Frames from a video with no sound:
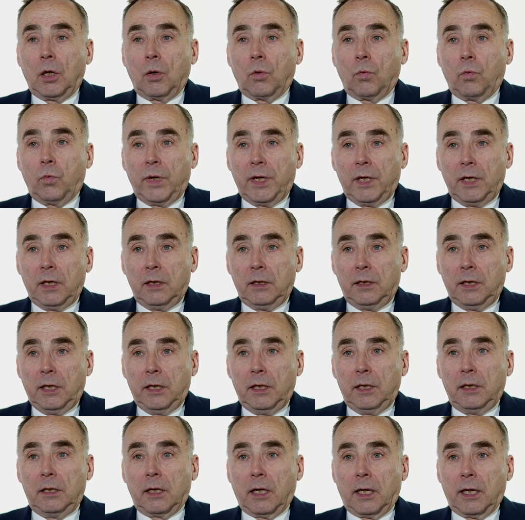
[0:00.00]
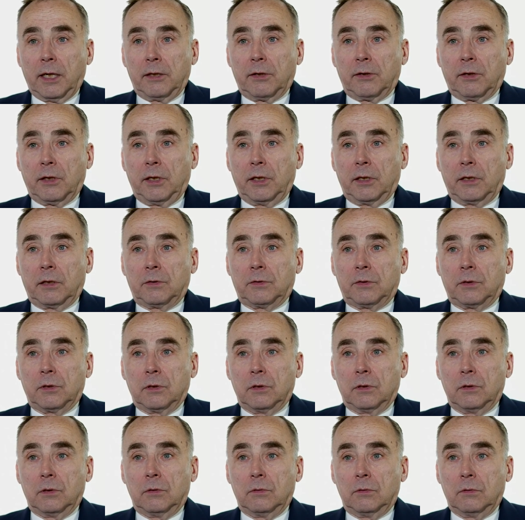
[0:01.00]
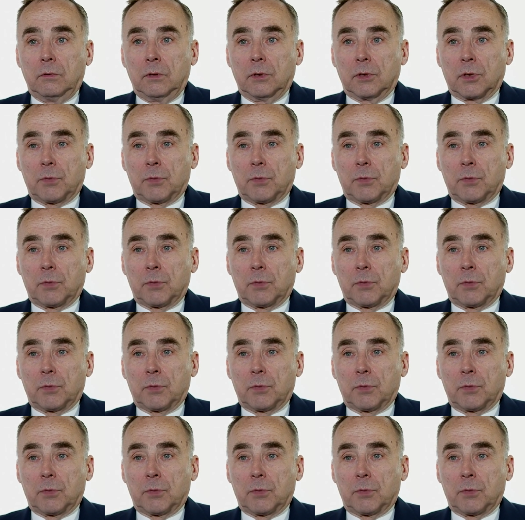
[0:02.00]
We need, I think, to,